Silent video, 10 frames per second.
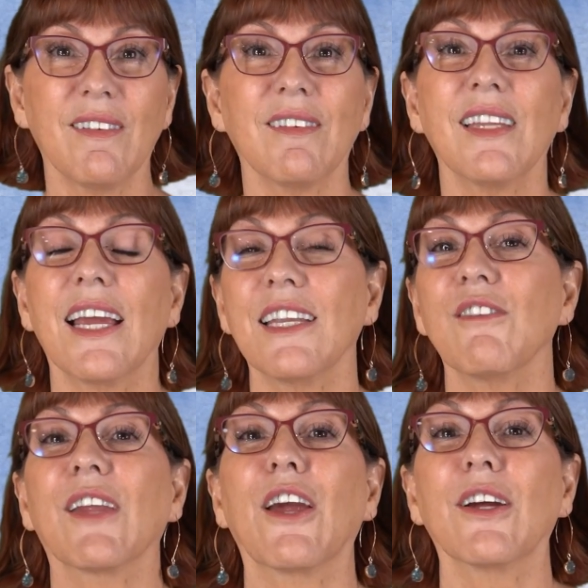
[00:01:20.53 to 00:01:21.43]
This is the idea
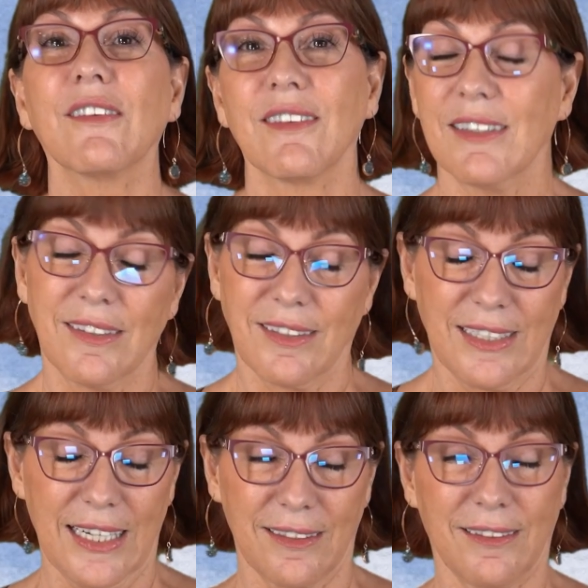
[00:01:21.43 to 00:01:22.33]
of carrots and
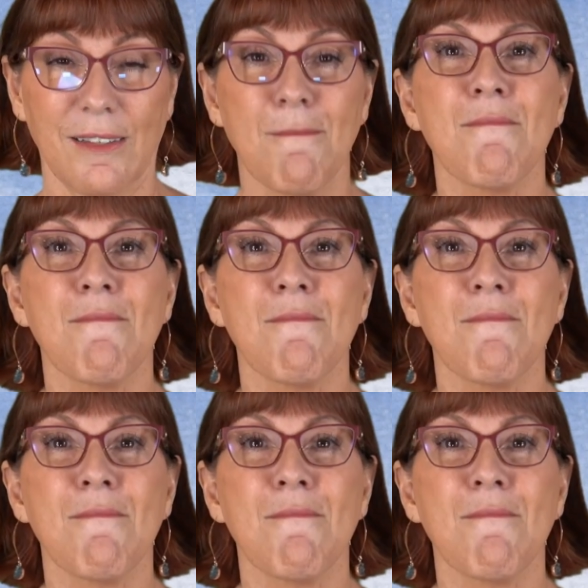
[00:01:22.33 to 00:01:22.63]
sticks.